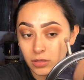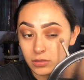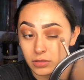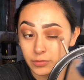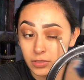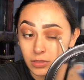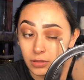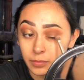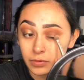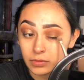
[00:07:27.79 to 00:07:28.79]
So I'm just
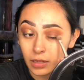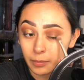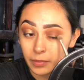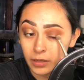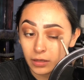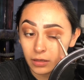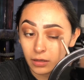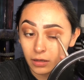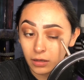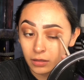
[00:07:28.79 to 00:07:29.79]
gonna plop it
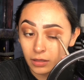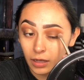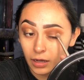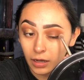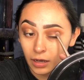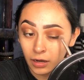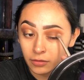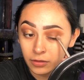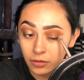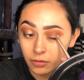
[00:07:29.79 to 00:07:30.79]
on the
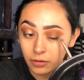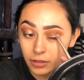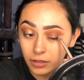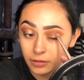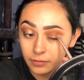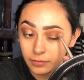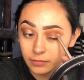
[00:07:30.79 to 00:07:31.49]
outer corner,